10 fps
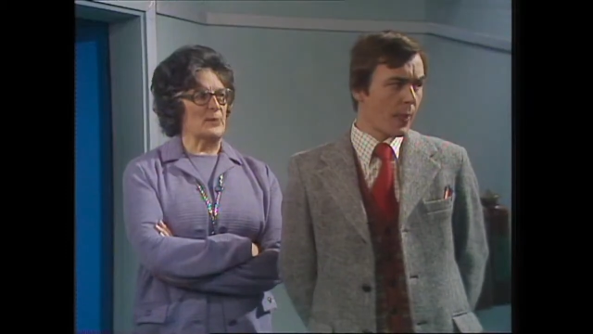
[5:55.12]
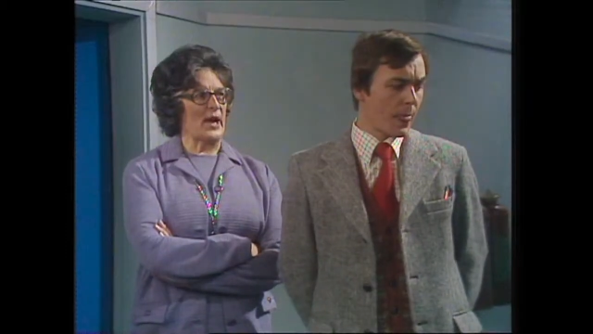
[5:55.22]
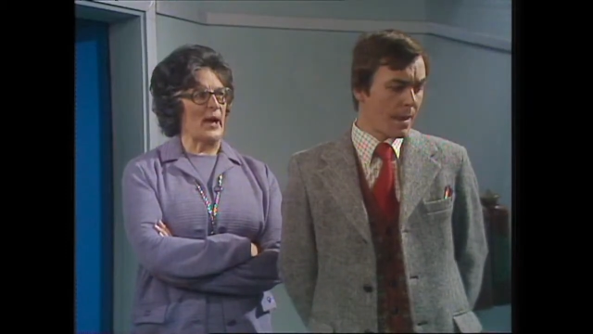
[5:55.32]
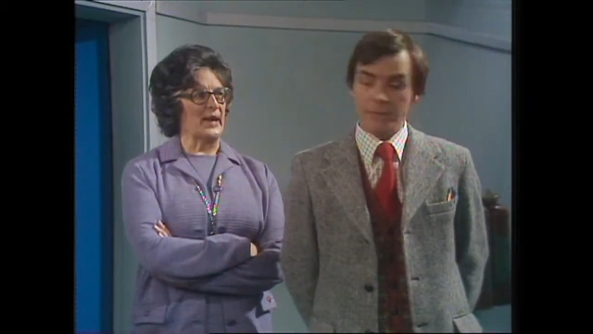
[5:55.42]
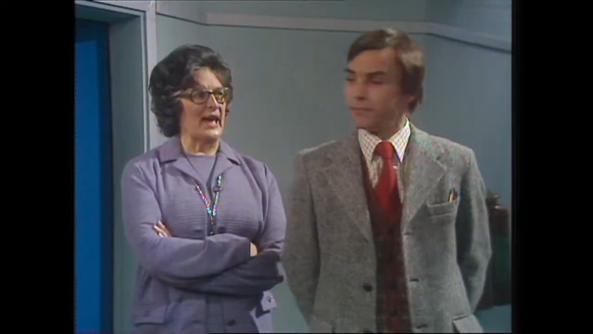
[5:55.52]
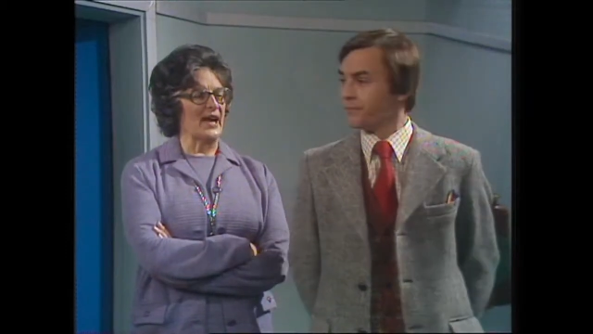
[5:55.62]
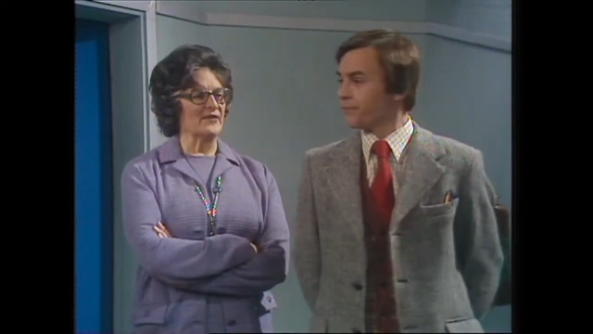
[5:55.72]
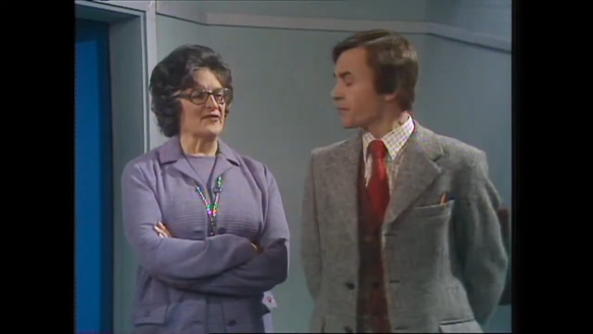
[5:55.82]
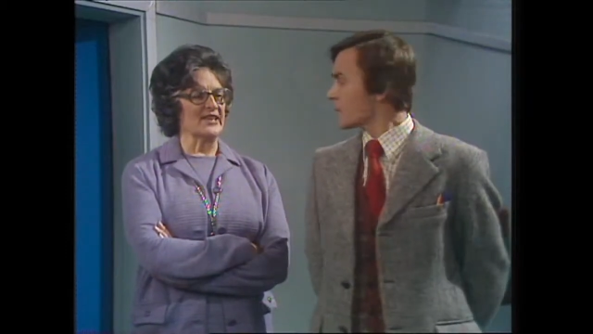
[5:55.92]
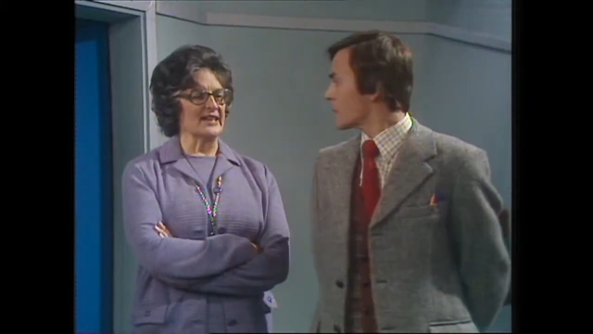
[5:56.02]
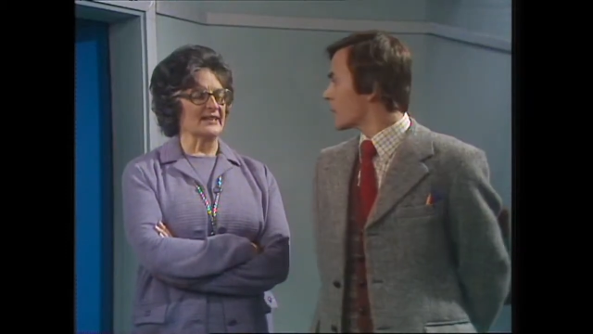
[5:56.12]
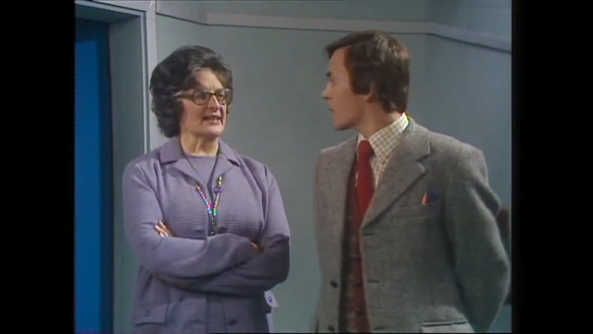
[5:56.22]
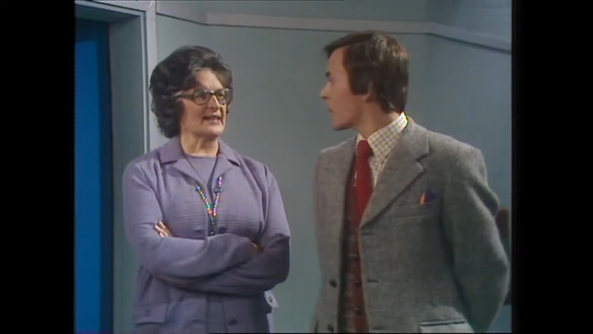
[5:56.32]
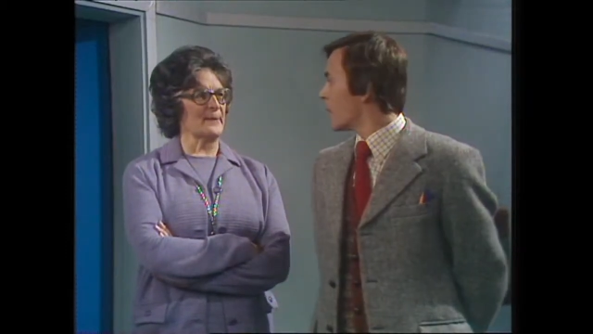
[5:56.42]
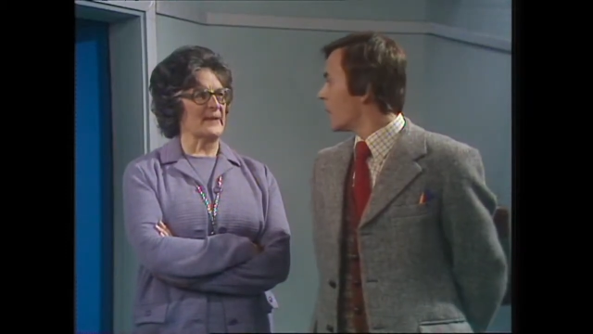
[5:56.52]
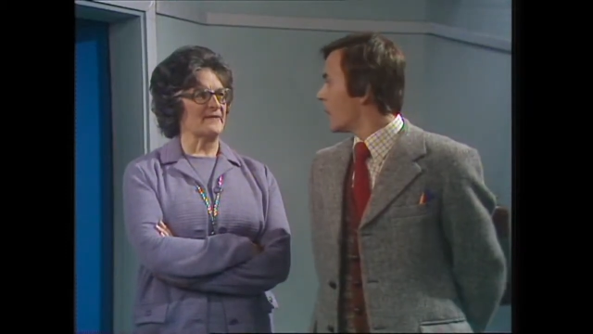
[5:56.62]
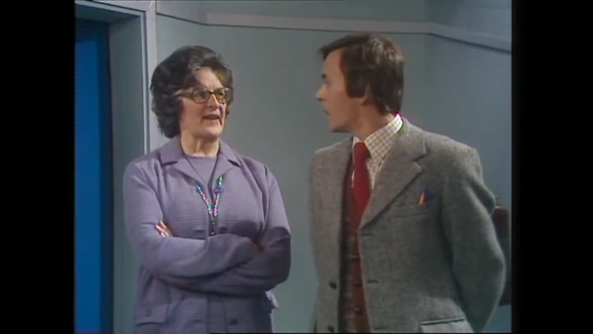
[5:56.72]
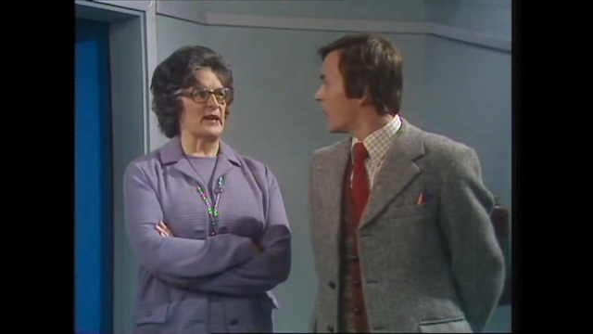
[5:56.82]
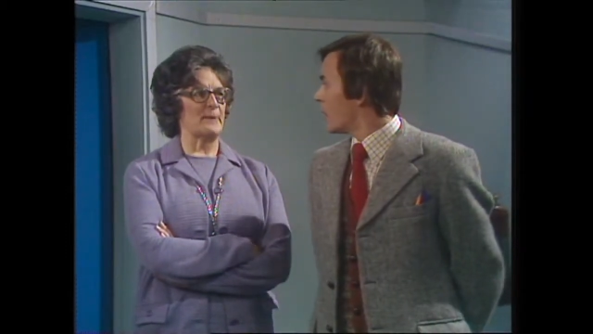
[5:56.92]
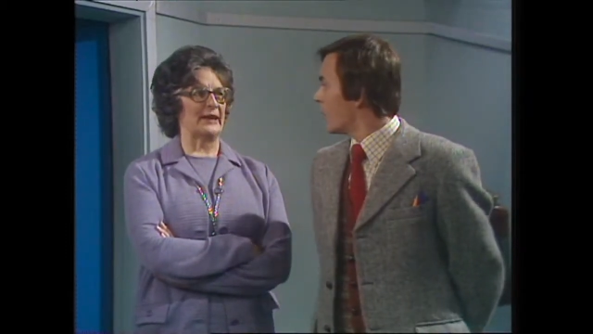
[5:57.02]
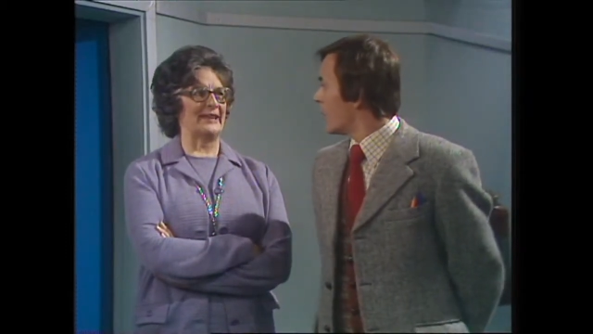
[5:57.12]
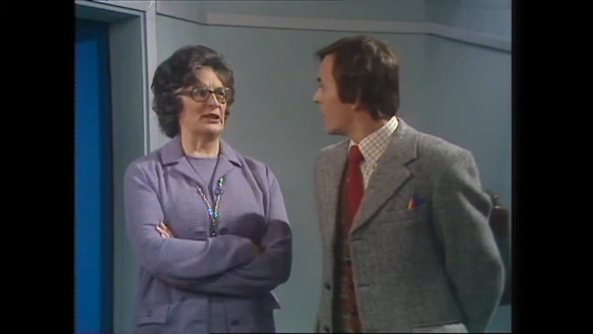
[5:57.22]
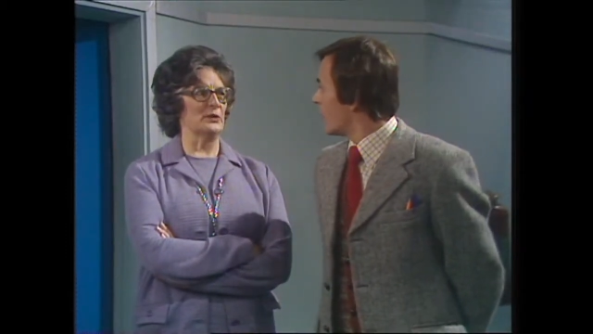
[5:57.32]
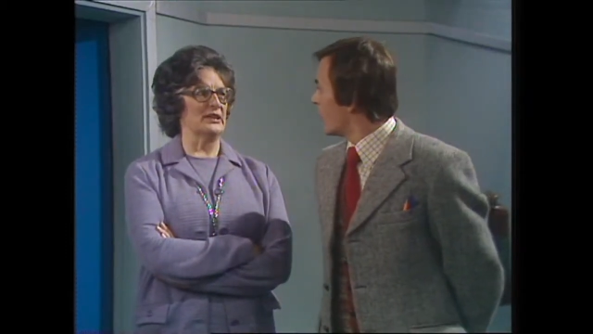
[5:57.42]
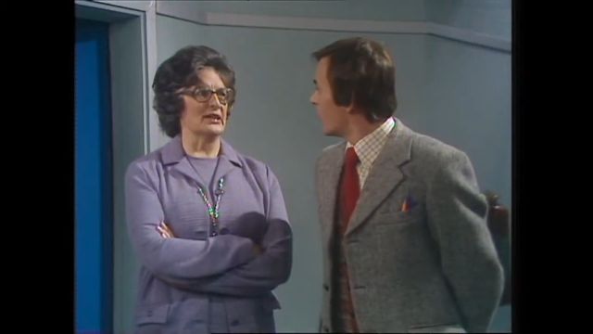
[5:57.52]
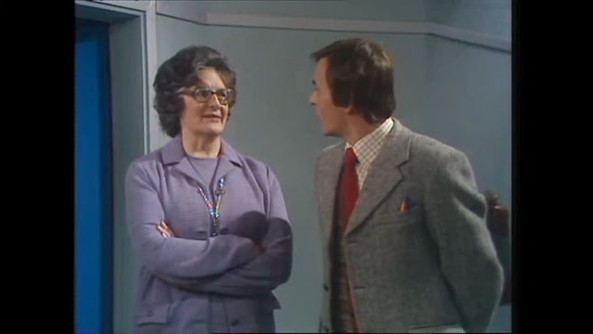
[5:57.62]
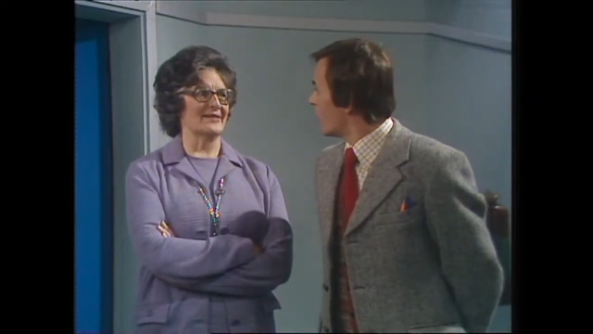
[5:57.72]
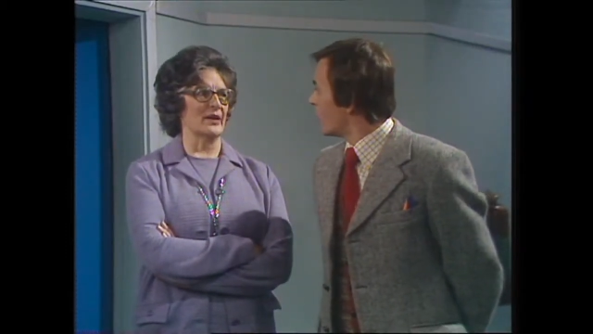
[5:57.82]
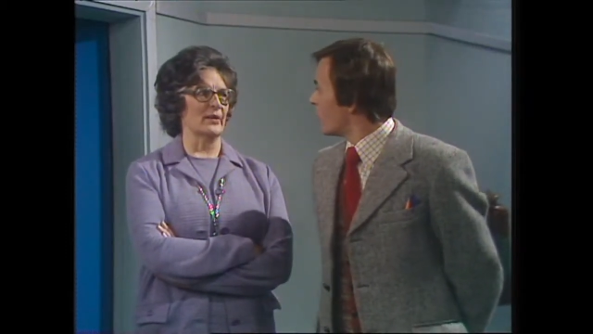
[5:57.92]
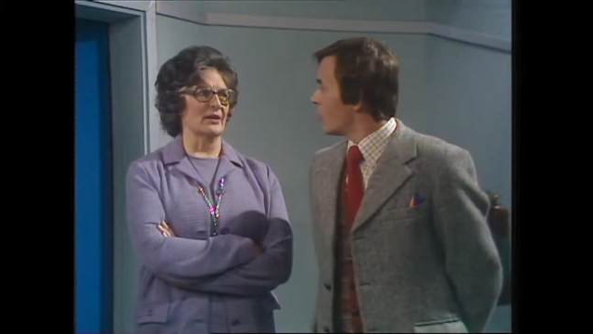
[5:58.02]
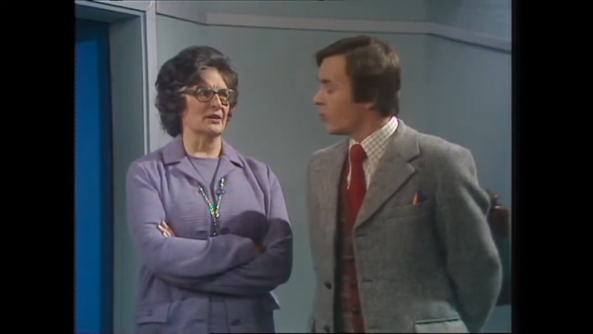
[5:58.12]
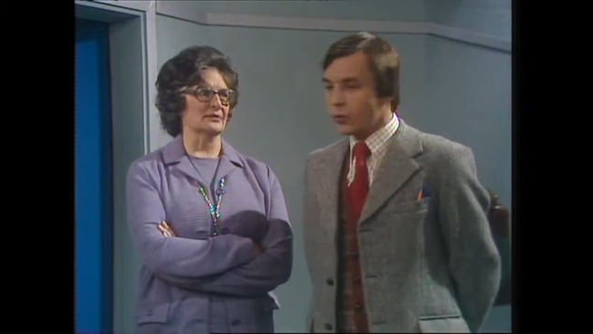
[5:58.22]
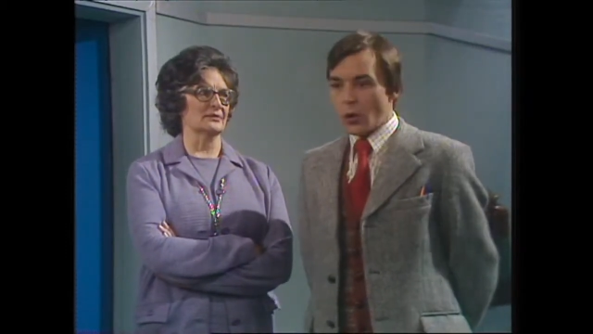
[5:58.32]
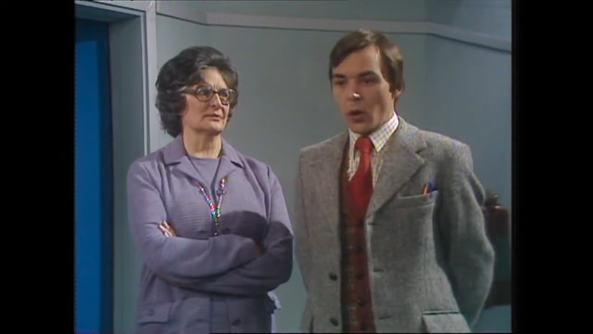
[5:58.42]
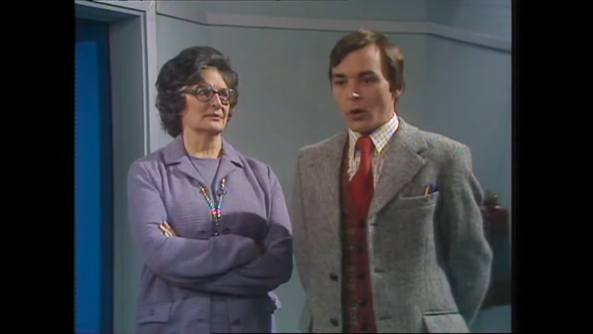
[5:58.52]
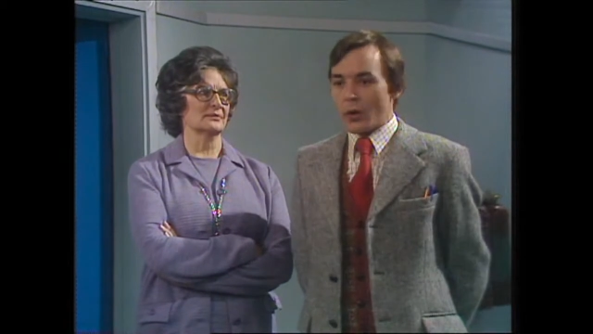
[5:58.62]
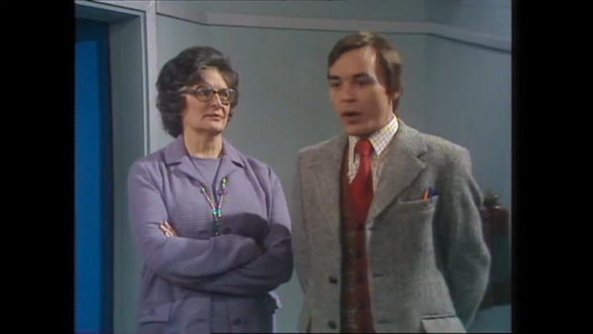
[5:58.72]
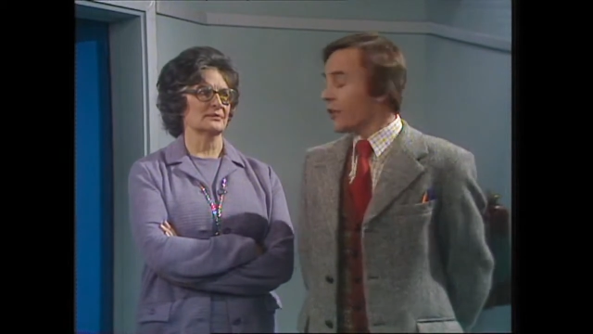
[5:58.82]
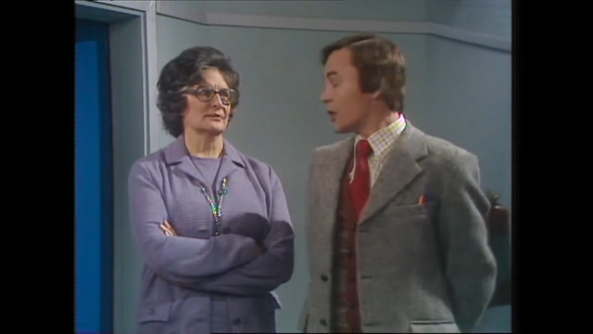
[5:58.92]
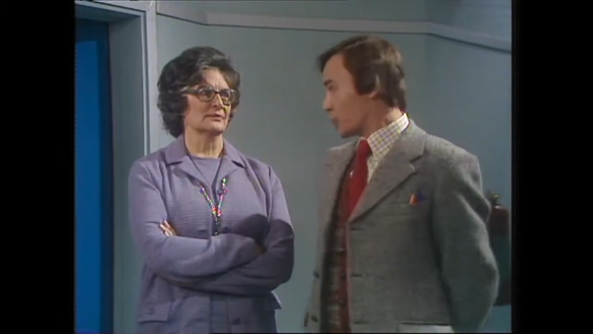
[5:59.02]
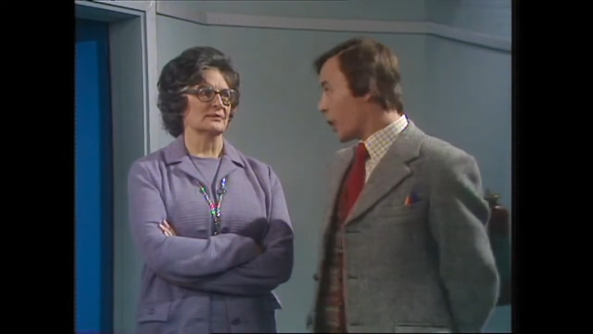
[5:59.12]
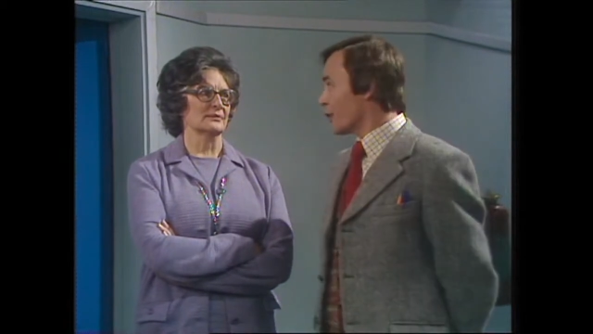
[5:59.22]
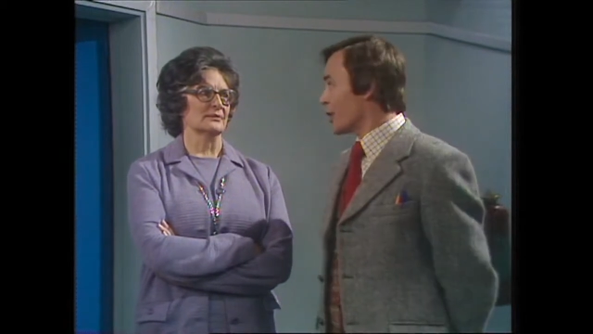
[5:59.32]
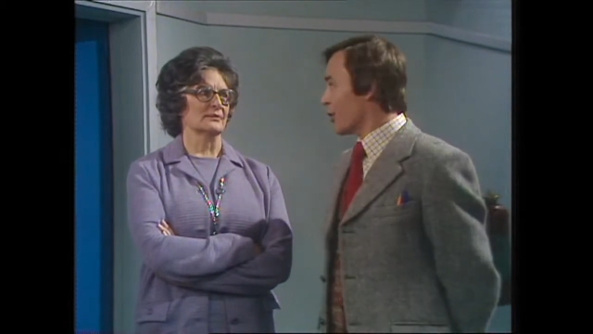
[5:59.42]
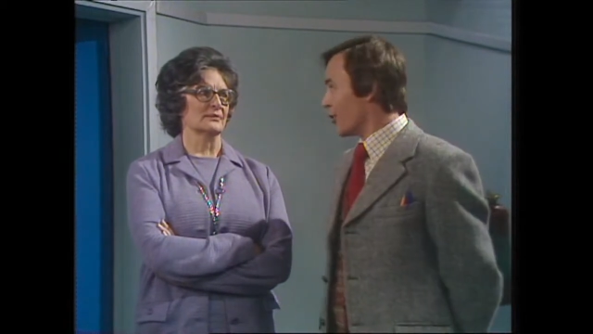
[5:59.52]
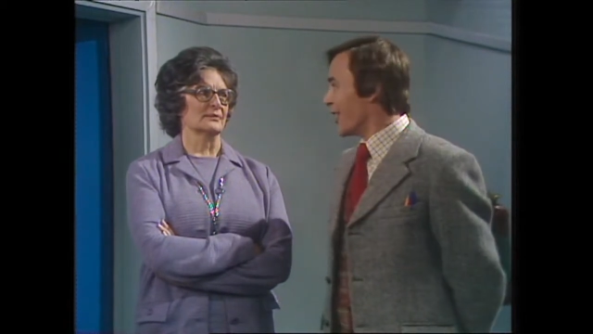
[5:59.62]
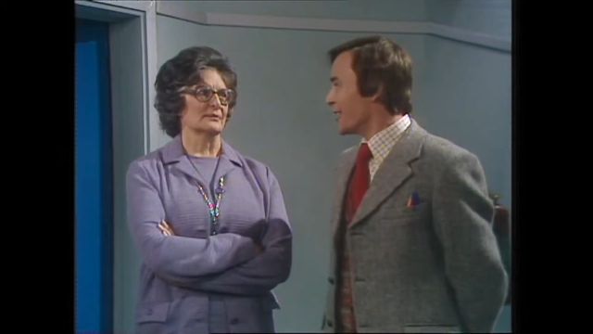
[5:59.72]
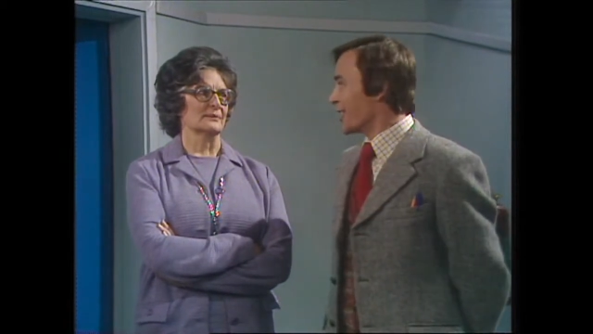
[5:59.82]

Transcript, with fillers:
Speaker 1: Brown, I have a feeling that something very peculiar is going on. No, no, everything's perfectly all right,